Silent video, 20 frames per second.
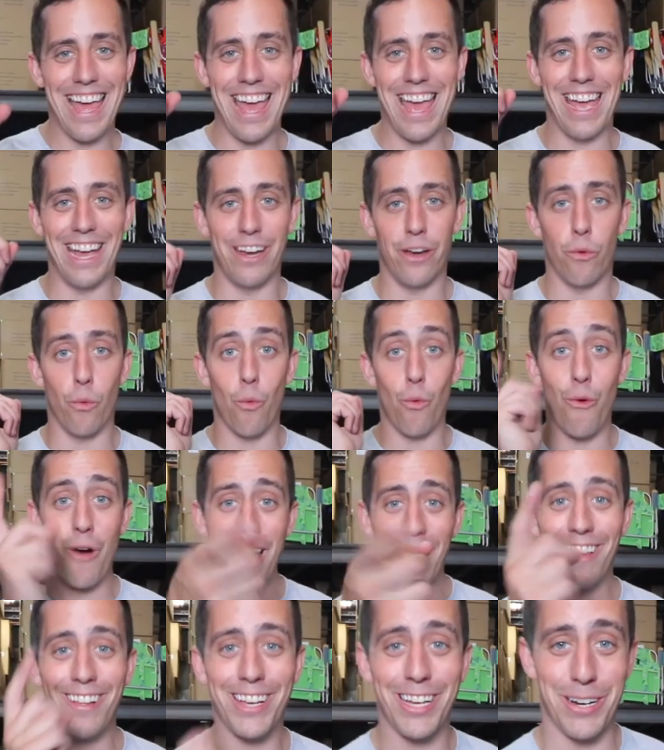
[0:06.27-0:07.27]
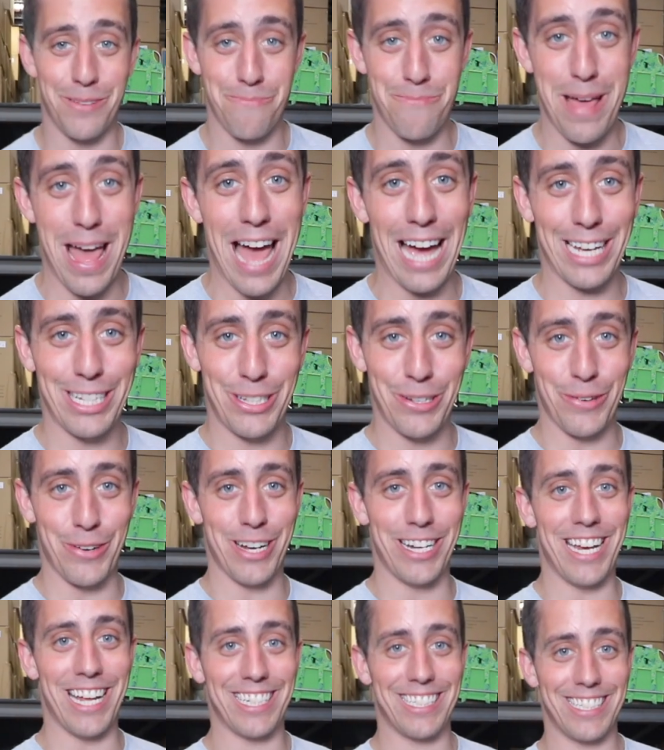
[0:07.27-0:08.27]
And welcome back to
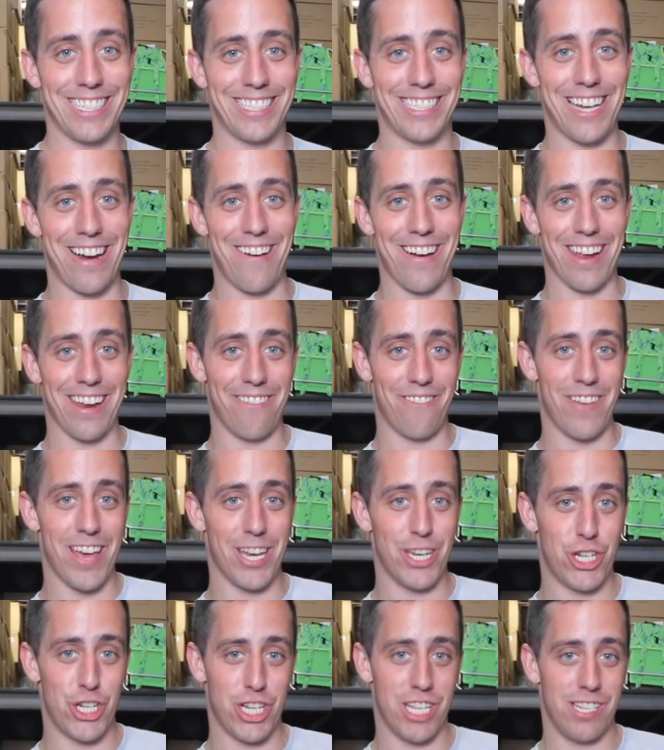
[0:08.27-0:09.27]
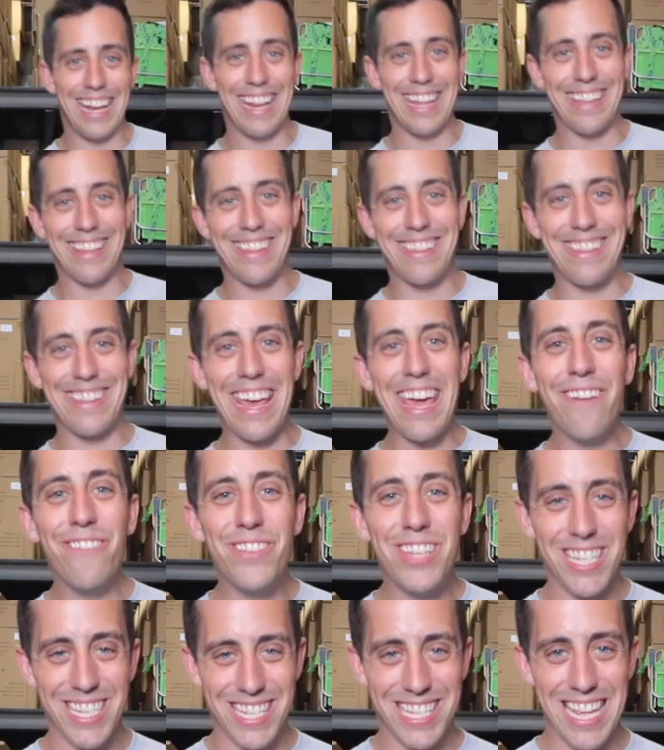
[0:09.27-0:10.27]
Unnecessary Invention. It is
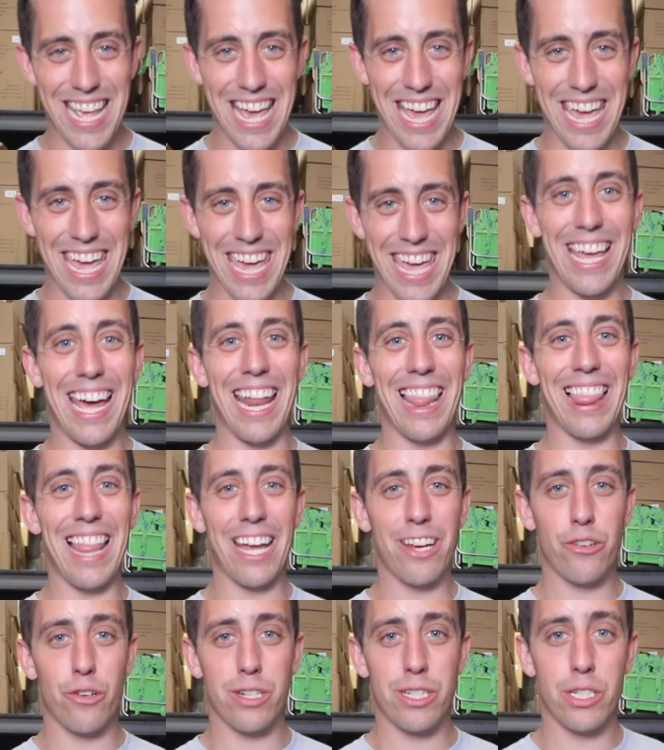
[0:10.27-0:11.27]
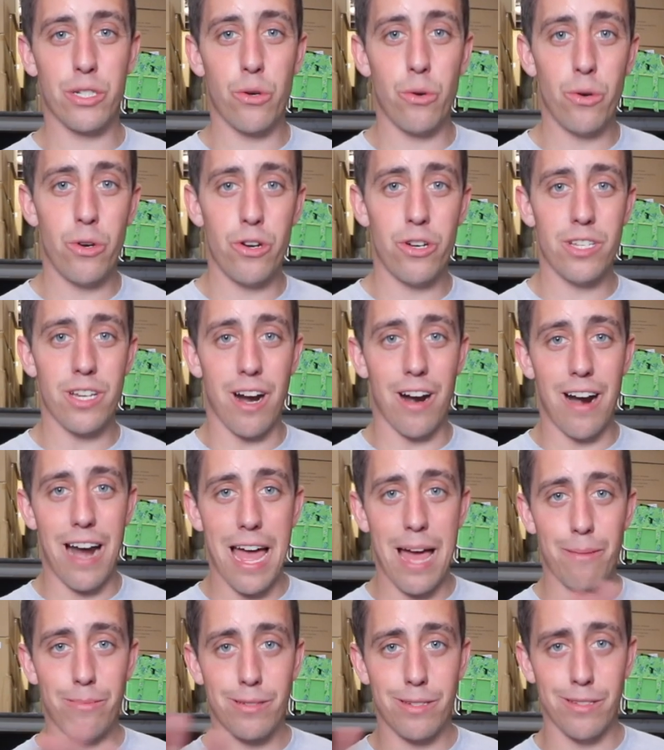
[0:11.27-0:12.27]
safe to say that electric scooters are
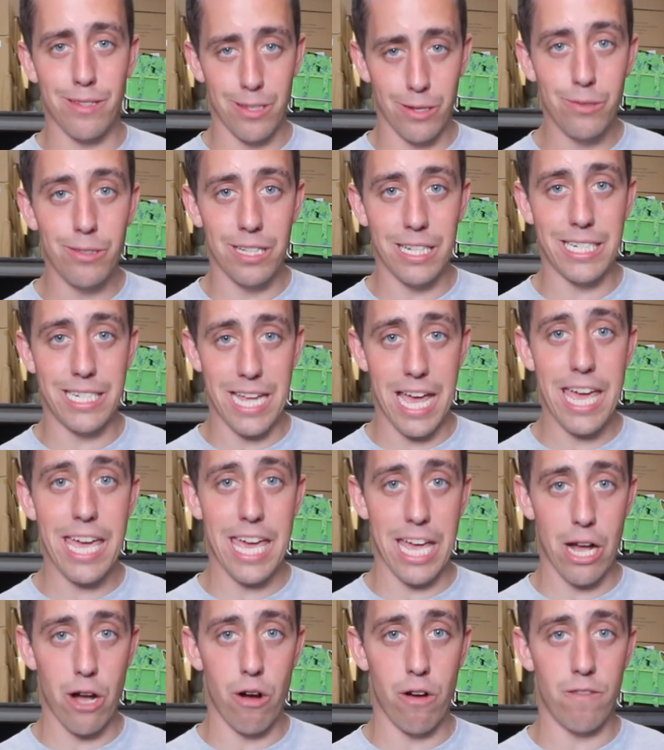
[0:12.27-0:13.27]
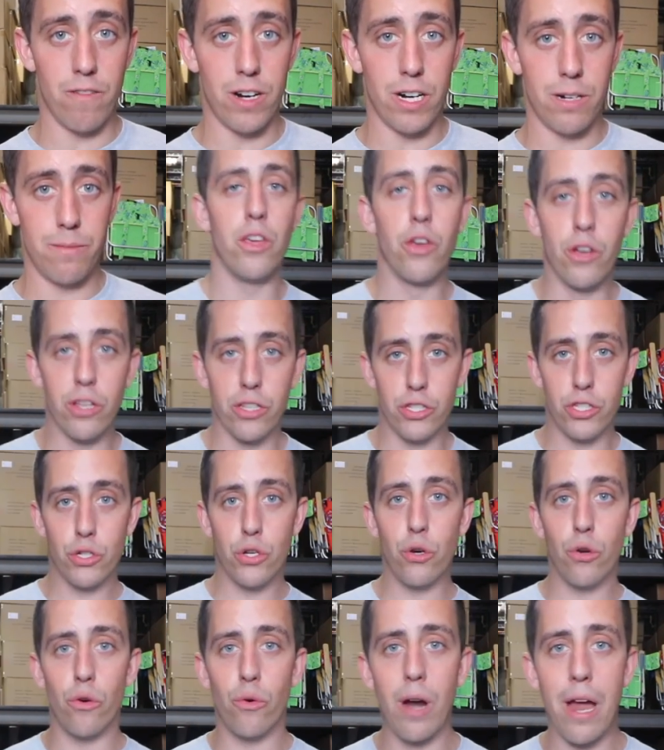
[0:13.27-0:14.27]
absolutely taking over. You can
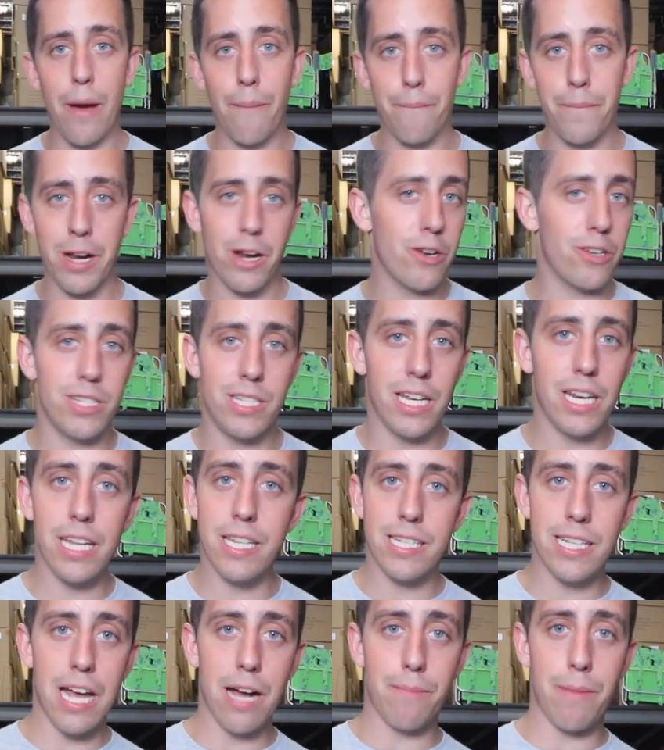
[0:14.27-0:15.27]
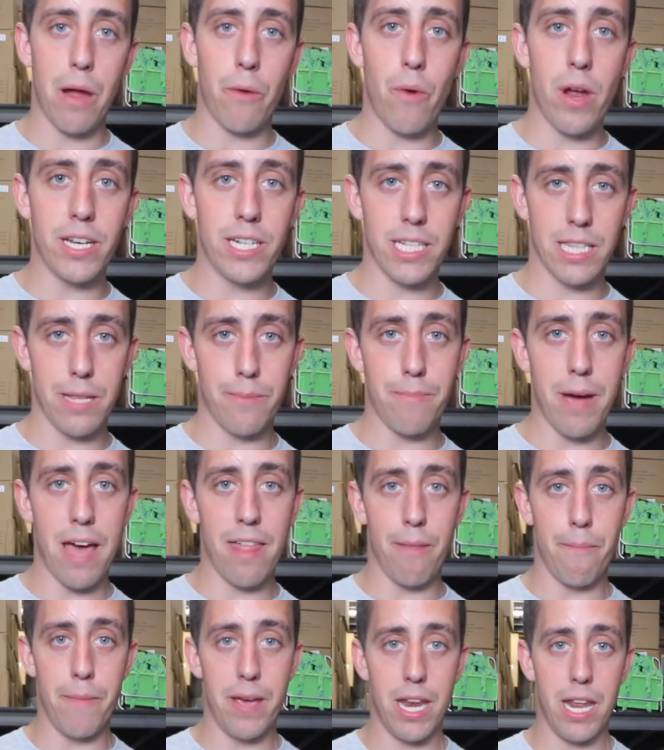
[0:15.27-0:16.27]
scoot around bigger cities now by renting them by
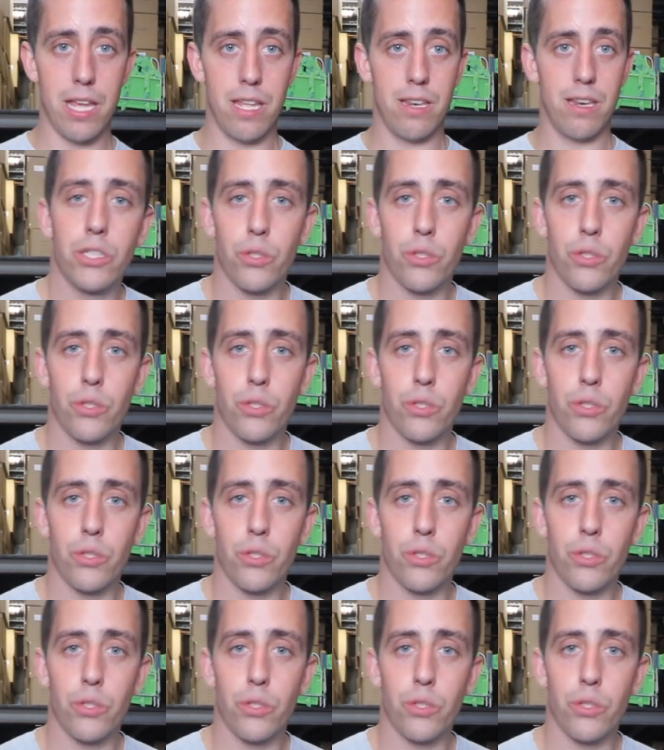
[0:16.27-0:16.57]
the minute.